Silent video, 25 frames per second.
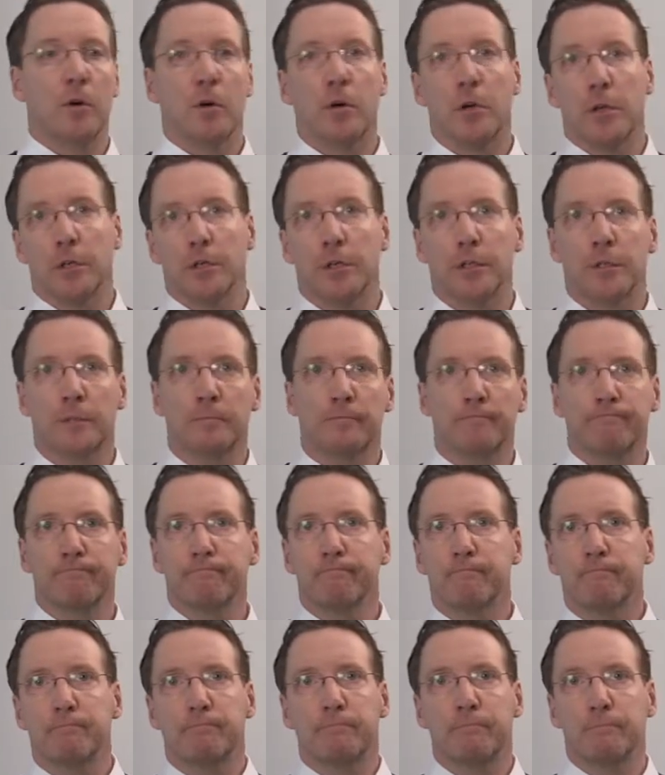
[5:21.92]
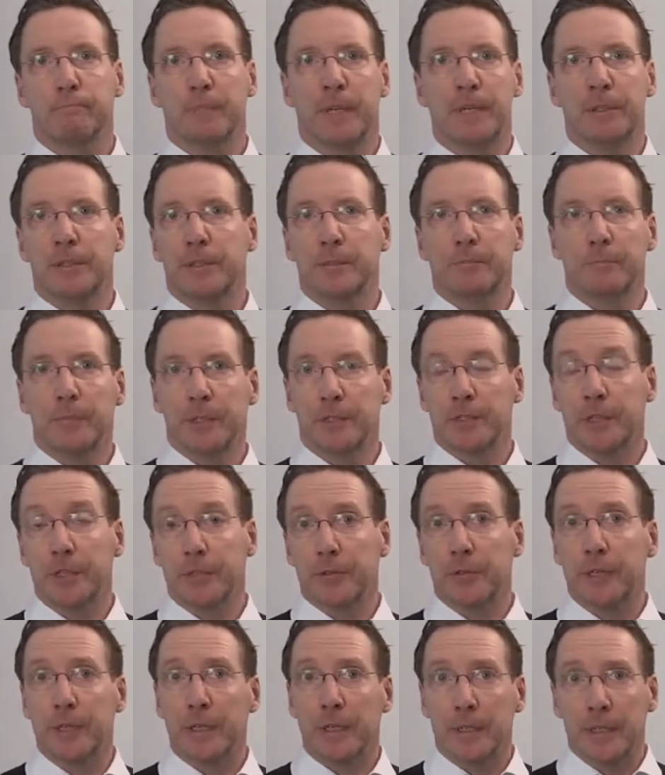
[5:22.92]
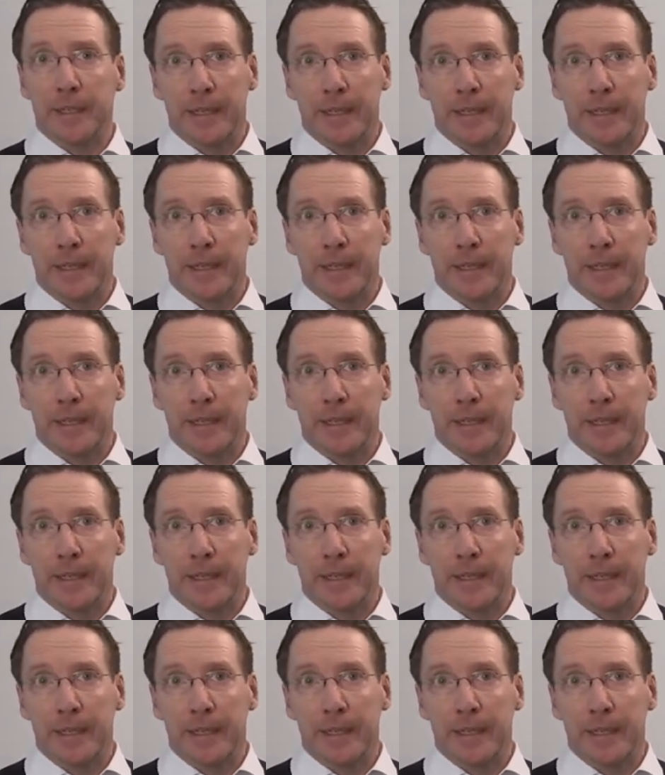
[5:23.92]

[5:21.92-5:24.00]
or material